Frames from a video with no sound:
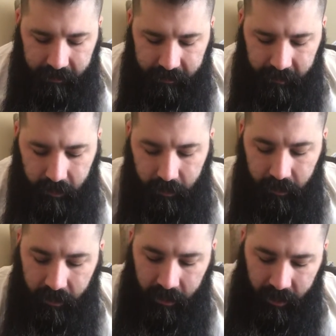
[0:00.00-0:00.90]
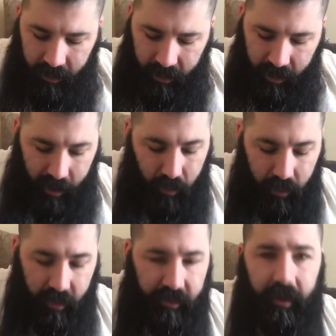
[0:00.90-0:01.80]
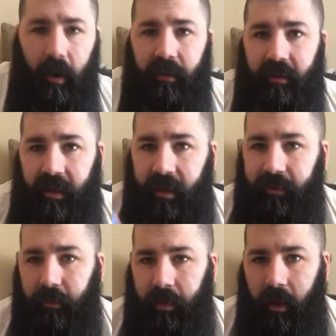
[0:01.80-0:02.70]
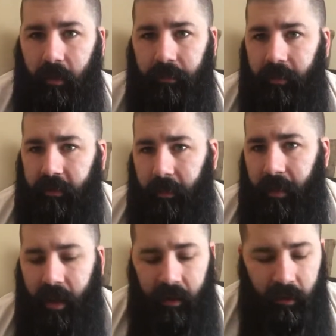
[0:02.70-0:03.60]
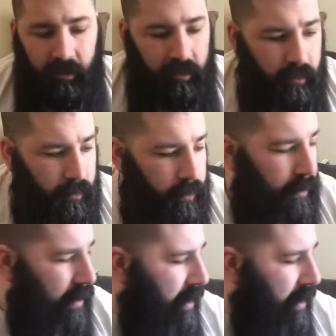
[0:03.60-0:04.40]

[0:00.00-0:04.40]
So we're going to start with the tattoo balm because I'm not going to do